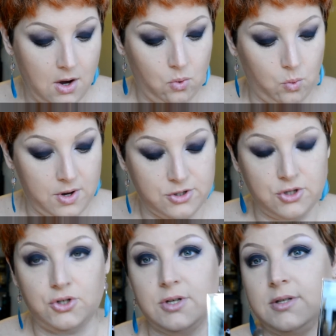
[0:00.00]
which
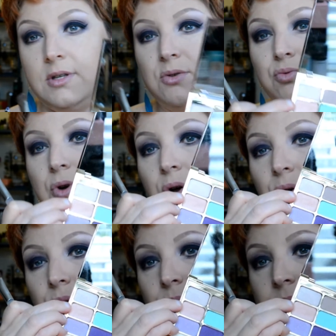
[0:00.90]
is just this
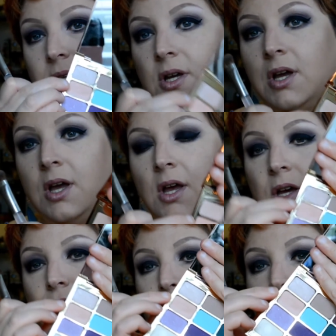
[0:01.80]
rose
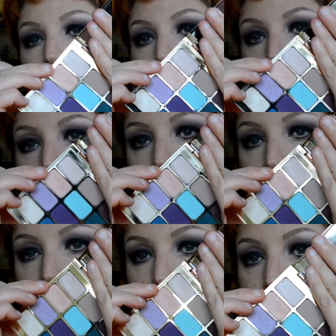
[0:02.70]
champagne